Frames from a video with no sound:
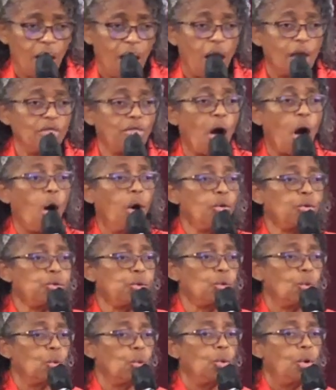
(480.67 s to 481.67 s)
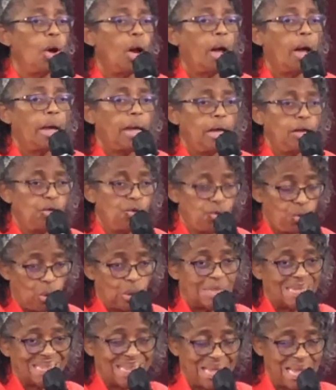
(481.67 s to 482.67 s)
and those who
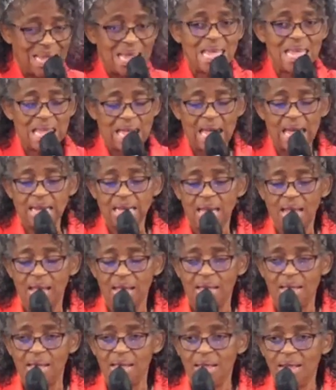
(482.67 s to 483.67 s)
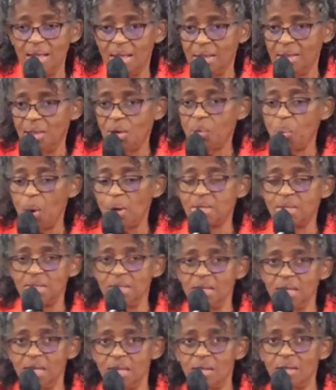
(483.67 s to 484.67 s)
endure to the end, the
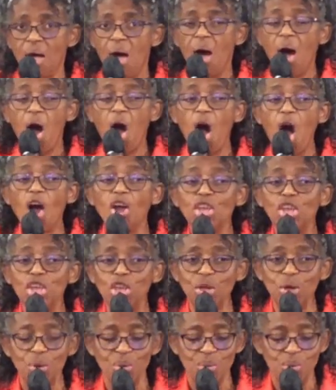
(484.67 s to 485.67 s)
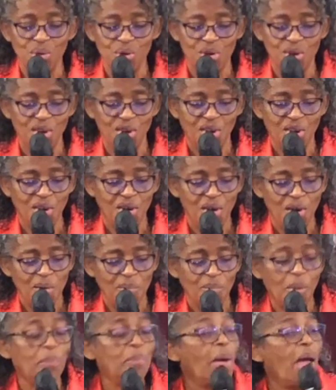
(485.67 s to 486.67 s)
question is, are you
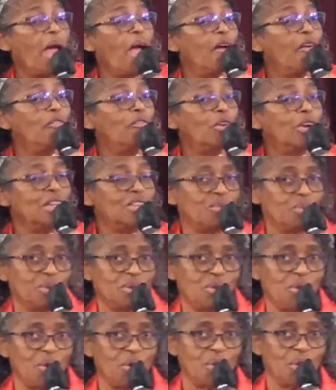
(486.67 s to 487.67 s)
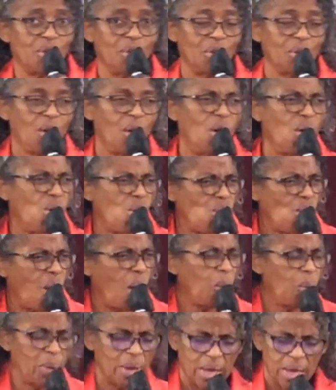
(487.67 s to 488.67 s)
preparing for his return? Who
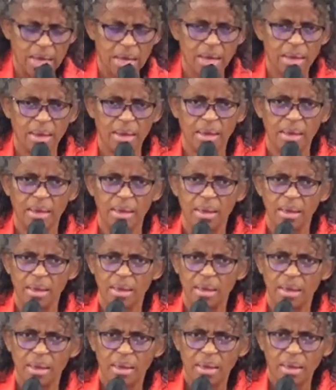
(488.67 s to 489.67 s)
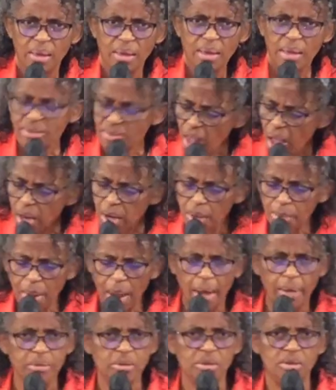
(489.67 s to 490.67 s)
are we? It's all
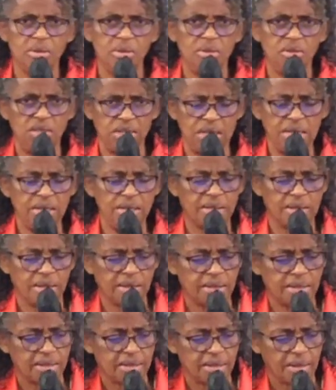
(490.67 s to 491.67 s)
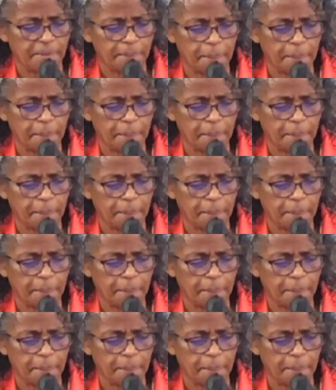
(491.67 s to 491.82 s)
about Jesus.